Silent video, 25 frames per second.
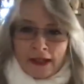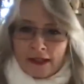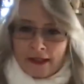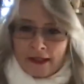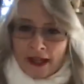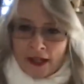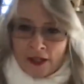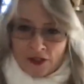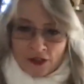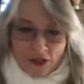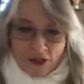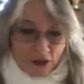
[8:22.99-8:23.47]

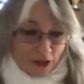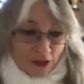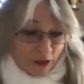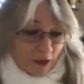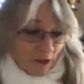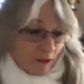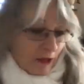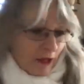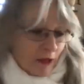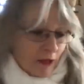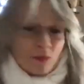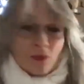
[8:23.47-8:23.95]
connection
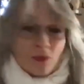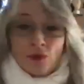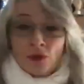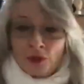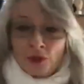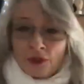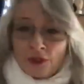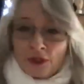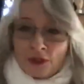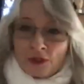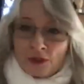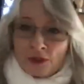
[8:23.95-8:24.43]
to like
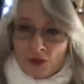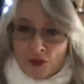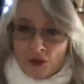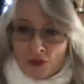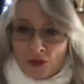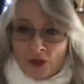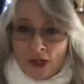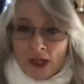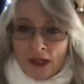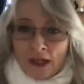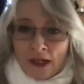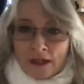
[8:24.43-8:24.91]
wood or
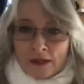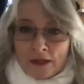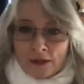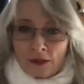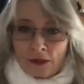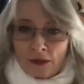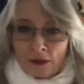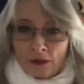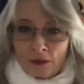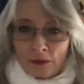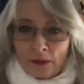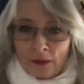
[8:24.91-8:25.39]
trees
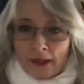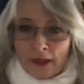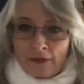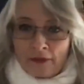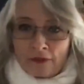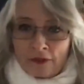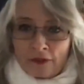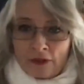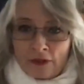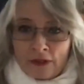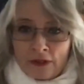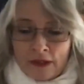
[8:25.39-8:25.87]
or whatever,